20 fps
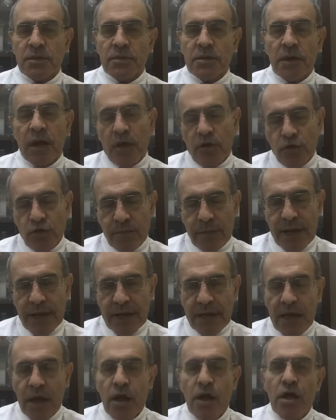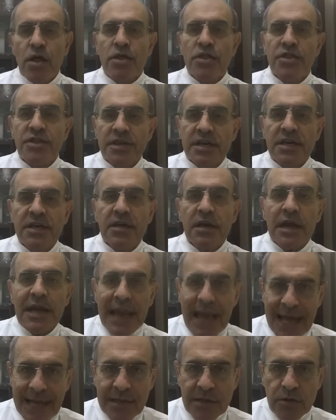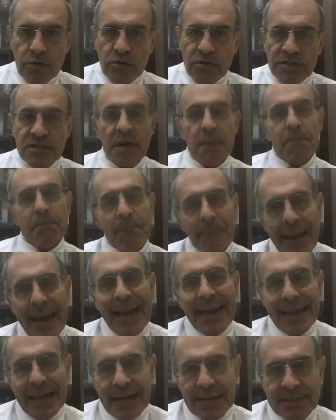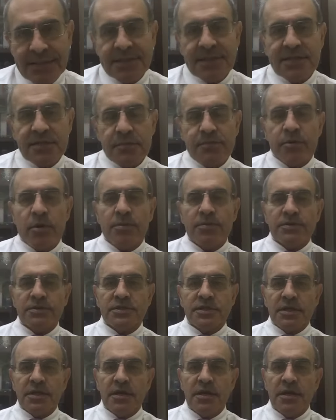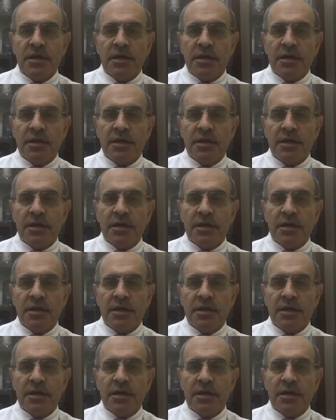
or not you may, the landlord may enter the property.